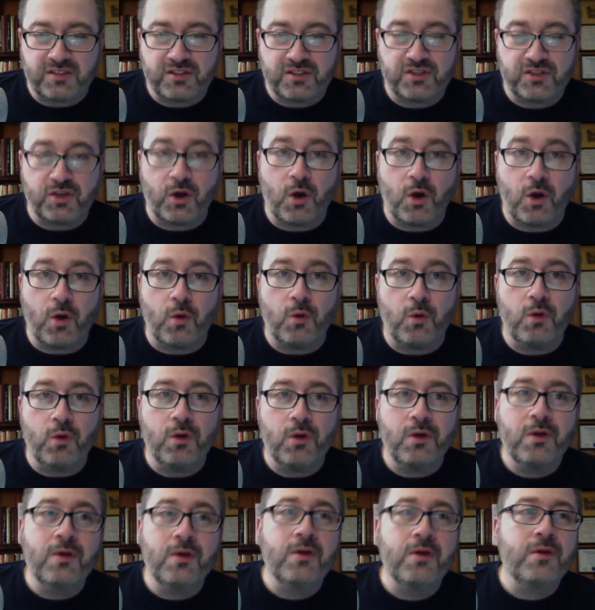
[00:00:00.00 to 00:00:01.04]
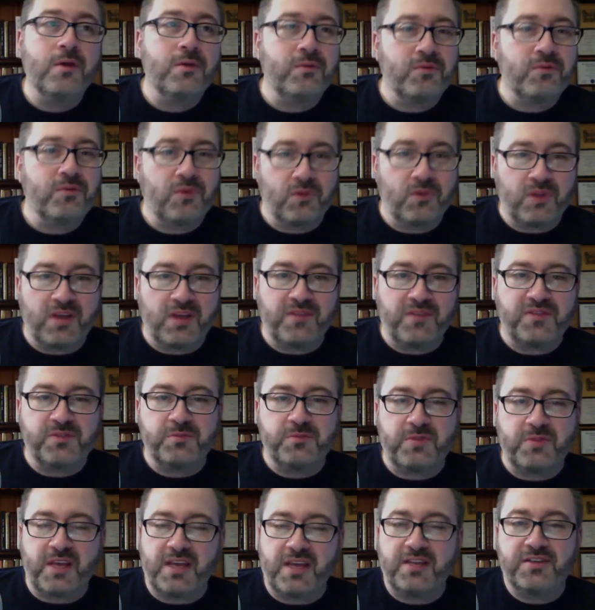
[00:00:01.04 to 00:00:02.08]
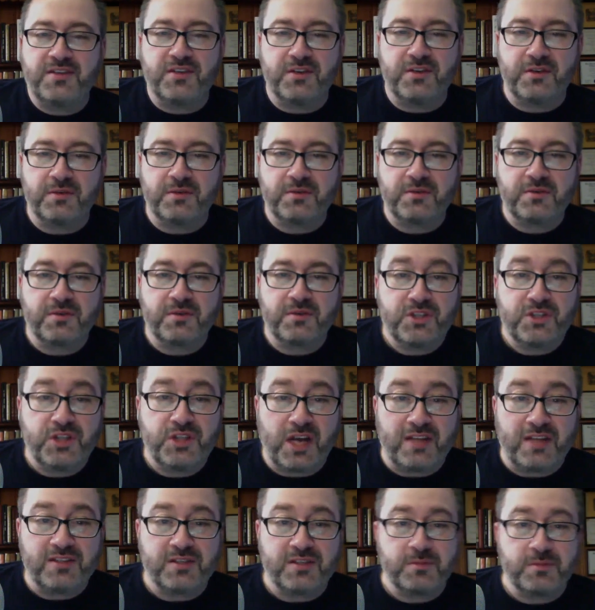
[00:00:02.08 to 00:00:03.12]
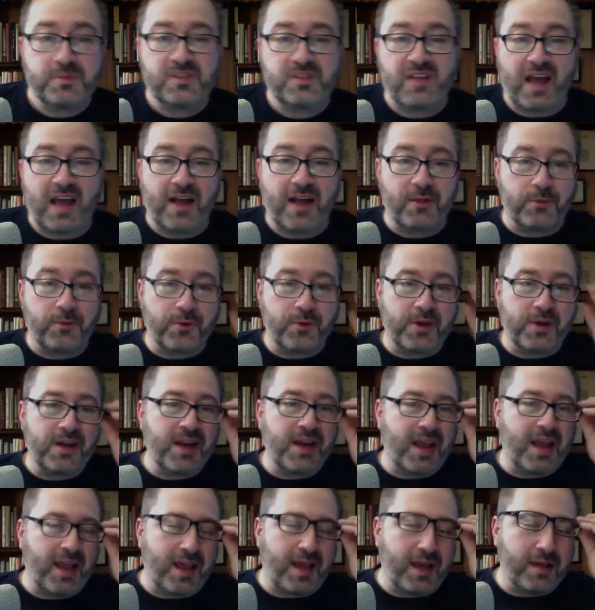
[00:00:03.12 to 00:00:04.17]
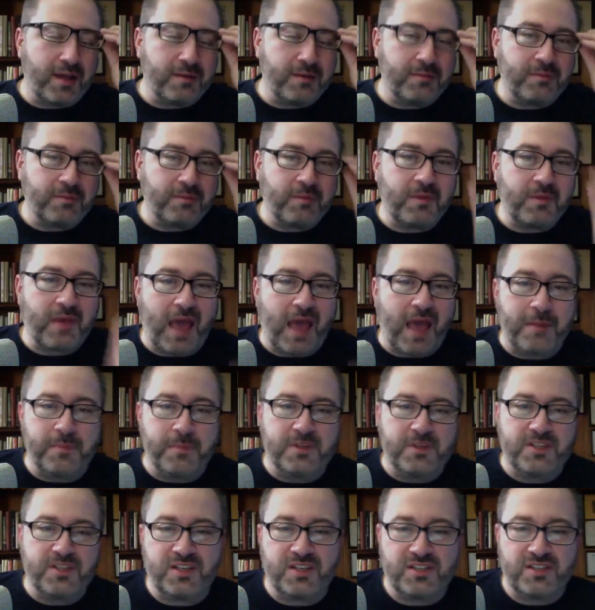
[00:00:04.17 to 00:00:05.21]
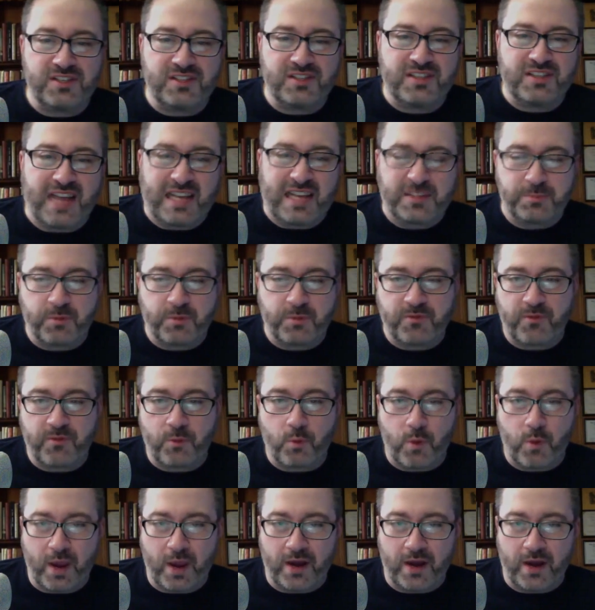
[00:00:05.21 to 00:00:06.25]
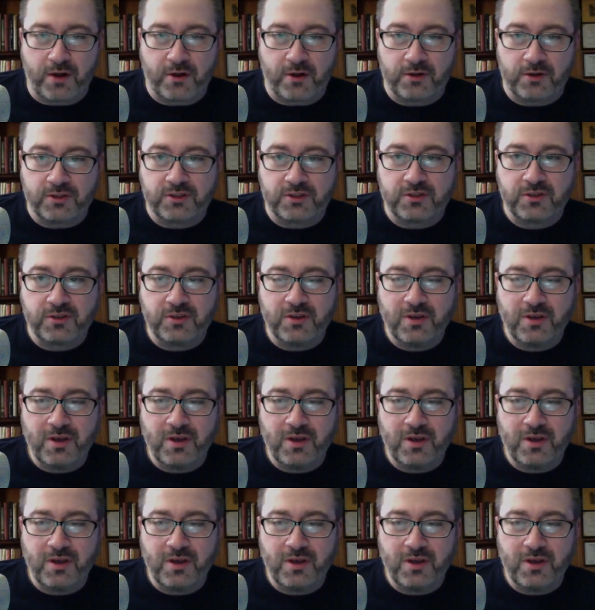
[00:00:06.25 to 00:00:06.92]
So the Leafs need to shed some salary, and Edmonton is desperate for wingers.